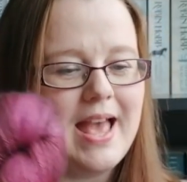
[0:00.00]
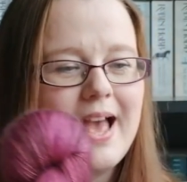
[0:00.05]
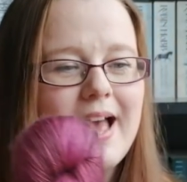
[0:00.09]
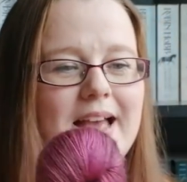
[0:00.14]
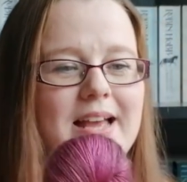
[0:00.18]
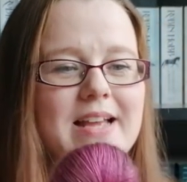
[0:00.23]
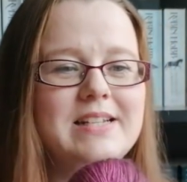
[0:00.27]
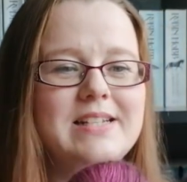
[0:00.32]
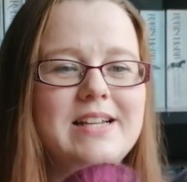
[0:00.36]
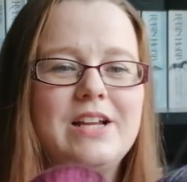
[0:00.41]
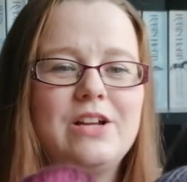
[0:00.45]

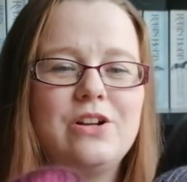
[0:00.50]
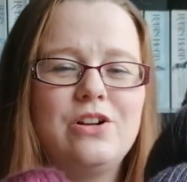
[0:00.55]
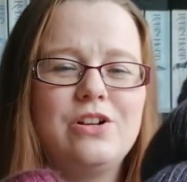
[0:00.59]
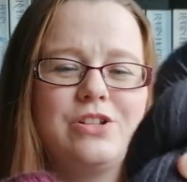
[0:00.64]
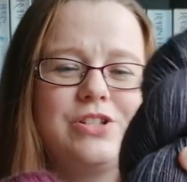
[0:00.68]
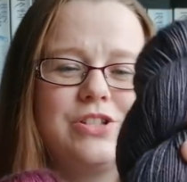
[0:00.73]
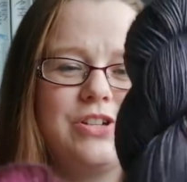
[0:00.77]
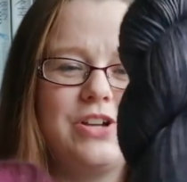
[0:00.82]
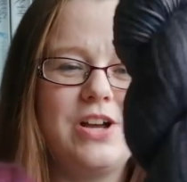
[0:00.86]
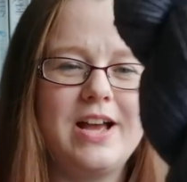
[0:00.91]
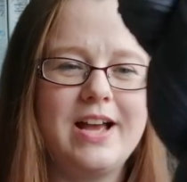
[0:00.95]
And I
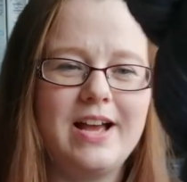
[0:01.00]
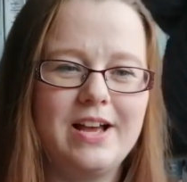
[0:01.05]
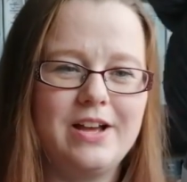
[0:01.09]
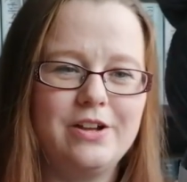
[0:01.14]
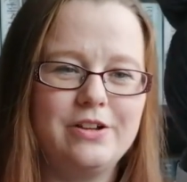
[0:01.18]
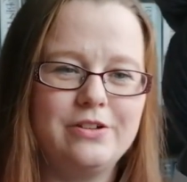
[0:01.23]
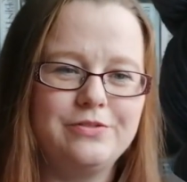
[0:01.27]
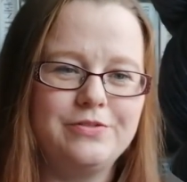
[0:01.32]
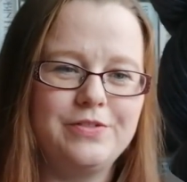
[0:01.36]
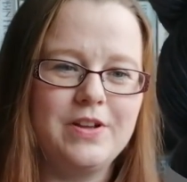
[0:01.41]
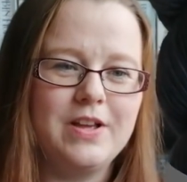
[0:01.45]
also
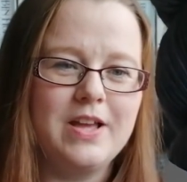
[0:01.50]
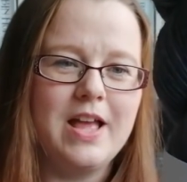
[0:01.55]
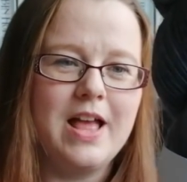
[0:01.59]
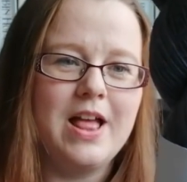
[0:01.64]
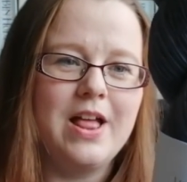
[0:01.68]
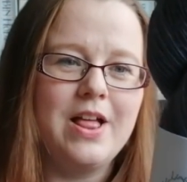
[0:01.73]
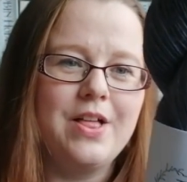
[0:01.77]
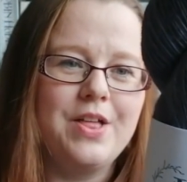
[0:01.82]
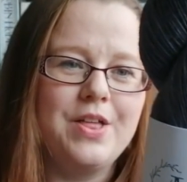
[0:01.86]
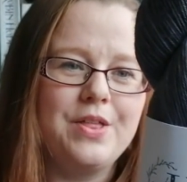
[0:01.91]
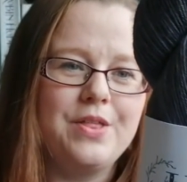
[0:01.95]
have
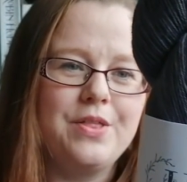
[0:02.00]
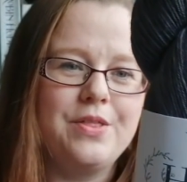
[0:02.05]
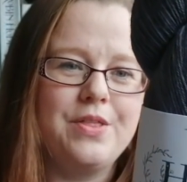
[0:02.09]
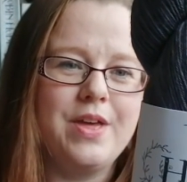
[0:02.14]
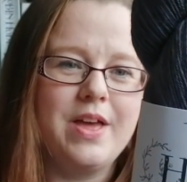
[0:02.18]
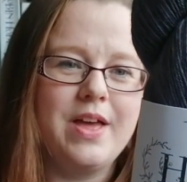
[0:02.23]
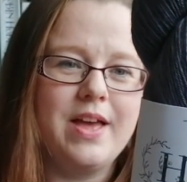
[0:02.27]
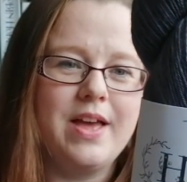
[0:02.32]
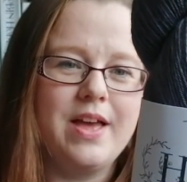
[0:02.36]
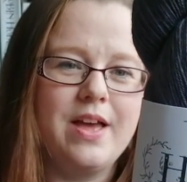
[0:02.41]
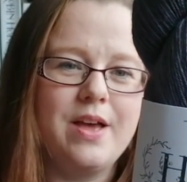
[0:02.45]

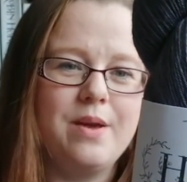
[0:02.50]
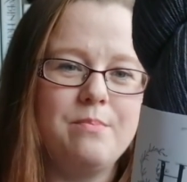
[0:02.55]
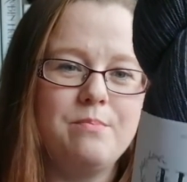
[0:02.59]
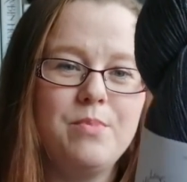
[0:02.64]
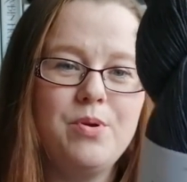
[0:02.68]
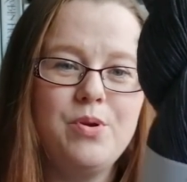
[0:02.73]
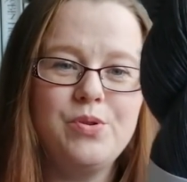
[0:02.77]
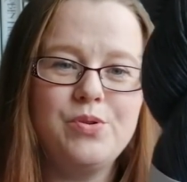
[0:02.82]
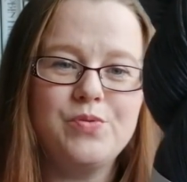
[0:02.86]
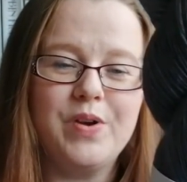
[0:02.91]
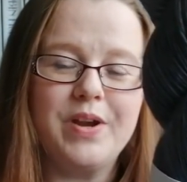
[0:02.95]
their
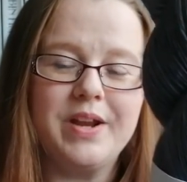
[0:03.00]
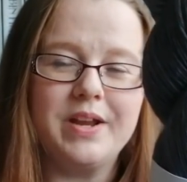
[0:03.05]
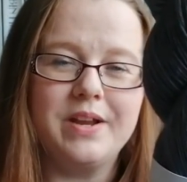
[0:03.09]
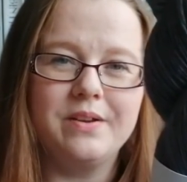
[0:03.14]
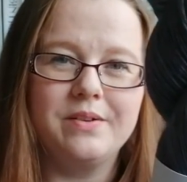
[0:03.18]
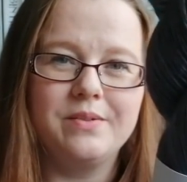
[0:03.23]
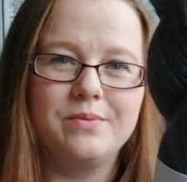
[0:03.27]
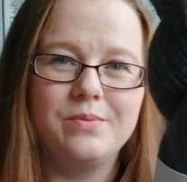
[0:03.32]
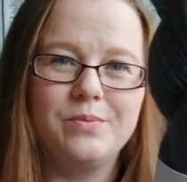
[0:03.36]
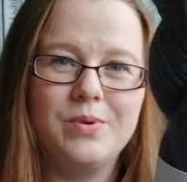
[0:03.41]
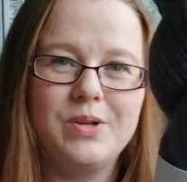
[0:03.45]
Mood
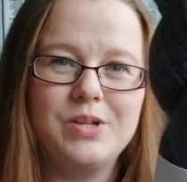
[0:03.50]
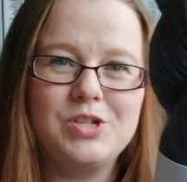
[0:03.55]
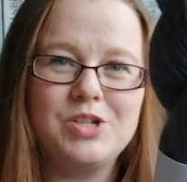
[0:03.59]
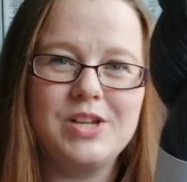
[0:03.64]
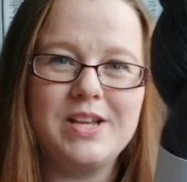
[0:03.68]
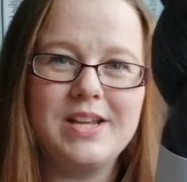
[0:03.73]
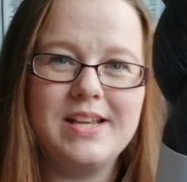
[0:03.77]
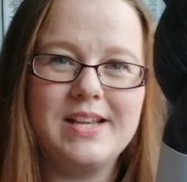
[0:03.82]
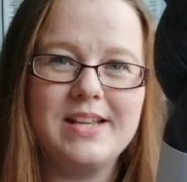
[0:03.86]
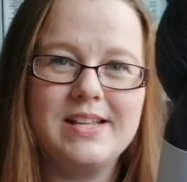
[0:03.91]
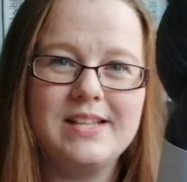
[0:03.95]
Ring,
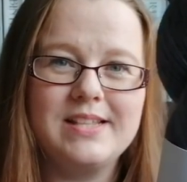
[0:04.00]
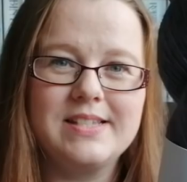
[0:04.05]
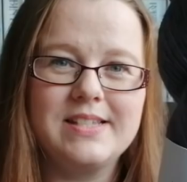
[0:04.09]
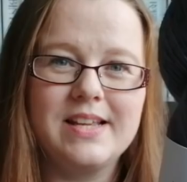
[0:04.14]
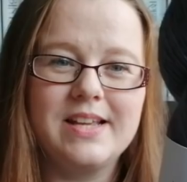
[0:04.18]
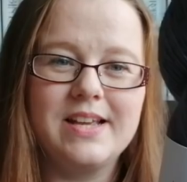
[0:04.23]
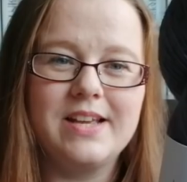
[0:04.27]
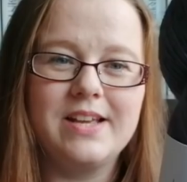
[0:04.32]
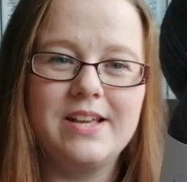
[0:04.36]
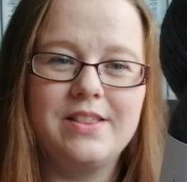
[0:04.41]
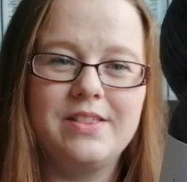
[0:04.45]
which is
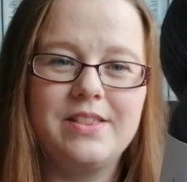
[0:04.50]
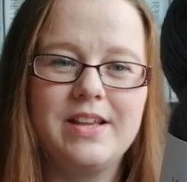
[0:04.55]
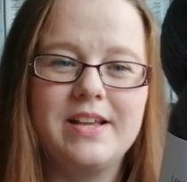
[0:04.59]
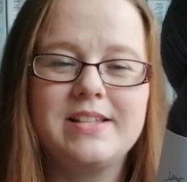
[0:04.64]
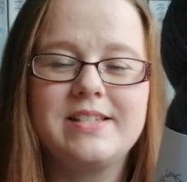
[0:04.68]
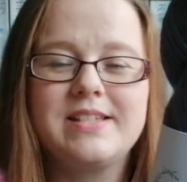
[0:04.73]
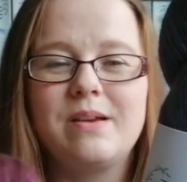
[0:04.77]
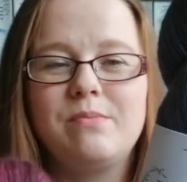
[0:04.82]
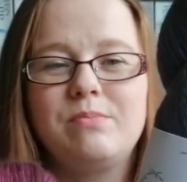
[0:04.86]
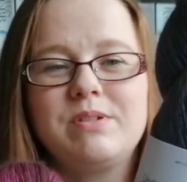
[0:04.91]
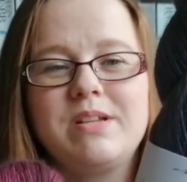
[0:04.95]
their
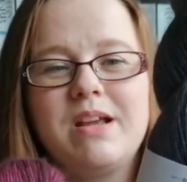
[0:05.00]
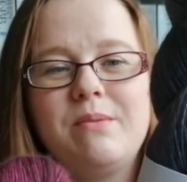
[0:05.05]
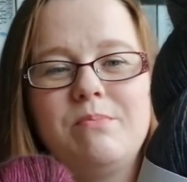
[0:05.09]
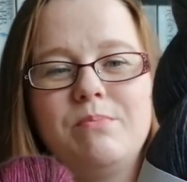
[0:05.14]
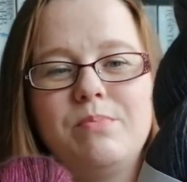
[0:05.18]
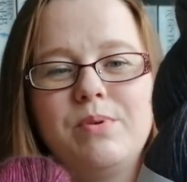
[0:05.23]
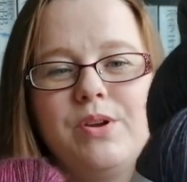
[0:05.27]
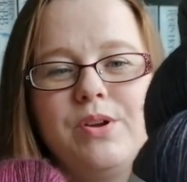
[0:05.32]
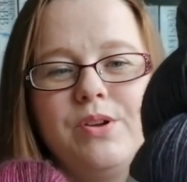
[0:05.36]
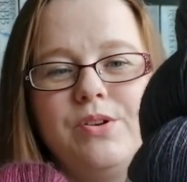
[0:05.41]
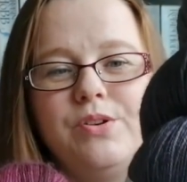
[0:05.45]

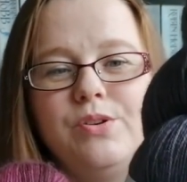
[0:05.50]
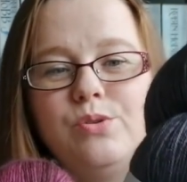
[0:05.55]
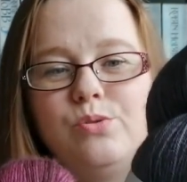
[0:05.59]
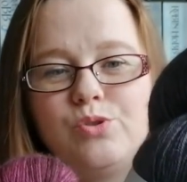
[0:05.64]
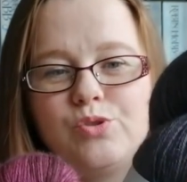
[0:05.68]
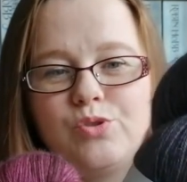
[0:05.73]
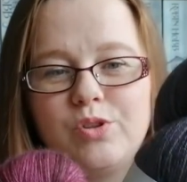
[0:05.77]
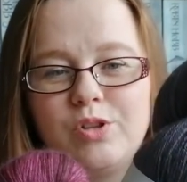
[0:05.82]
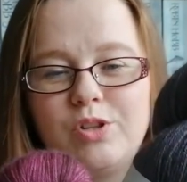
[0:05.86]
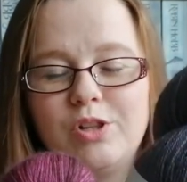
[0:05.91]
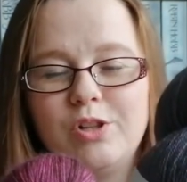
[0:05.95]
September
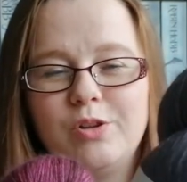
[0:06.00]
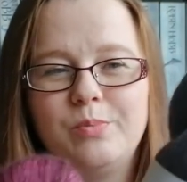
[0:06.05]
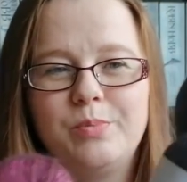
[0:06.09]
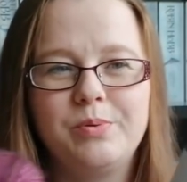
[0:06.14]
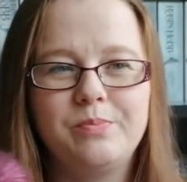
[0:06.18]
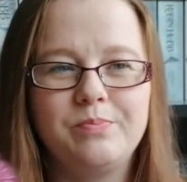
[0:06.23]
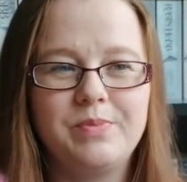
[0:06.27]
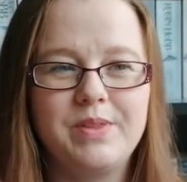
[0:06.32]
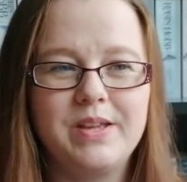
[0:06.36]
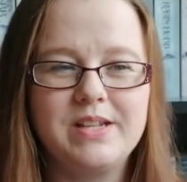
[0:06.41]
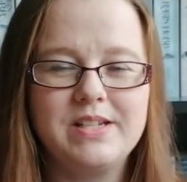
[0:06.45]
Neutral Club.
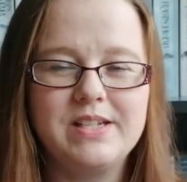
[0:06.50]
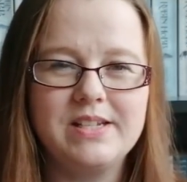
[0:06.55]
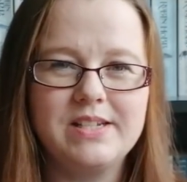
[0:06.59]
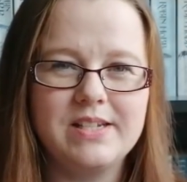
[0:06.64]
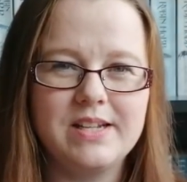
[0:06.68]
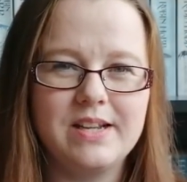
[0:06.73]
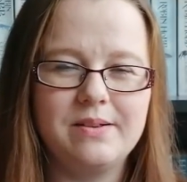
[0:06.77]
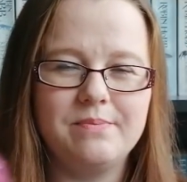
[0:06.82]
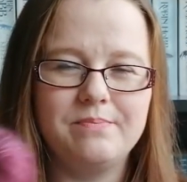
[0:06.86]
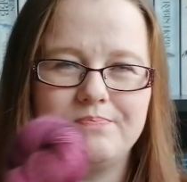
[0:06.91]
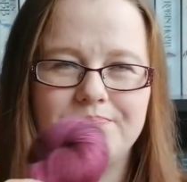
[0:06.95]
They did
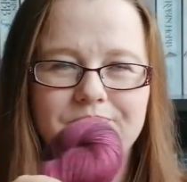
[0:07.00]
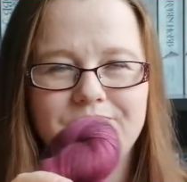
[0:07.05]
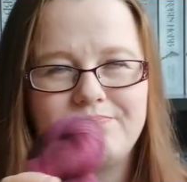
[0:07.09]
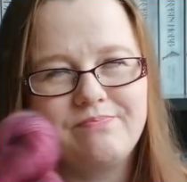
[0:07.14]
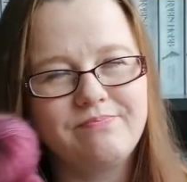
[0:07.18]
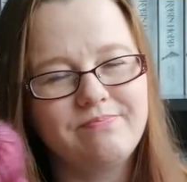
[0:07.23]
a